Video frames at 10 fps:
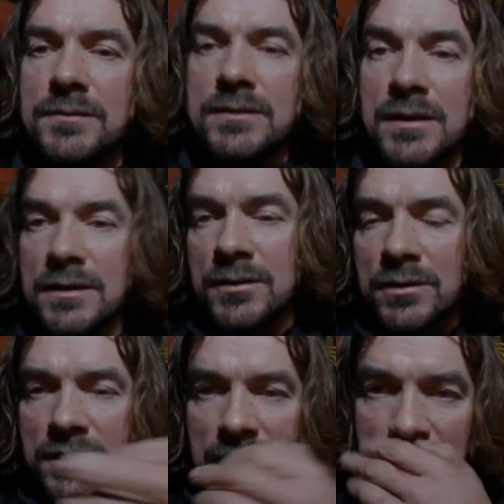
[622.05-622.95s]
like a
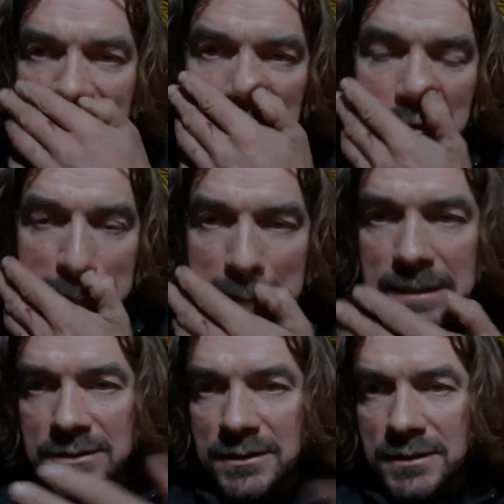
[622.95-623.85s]
lot of some of the
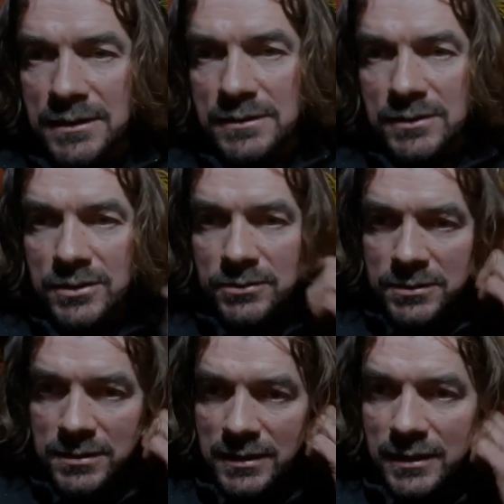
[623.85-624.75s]
guys on the east
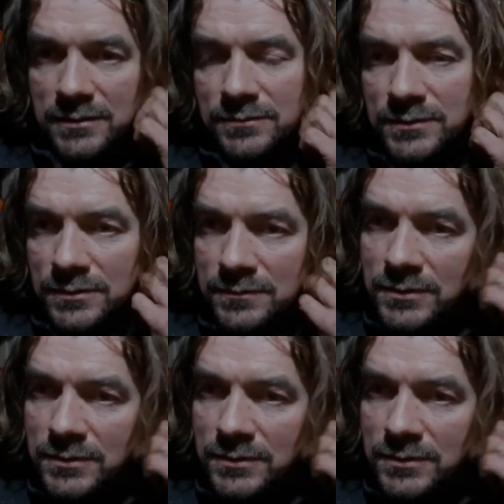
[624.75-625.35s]
coast there of the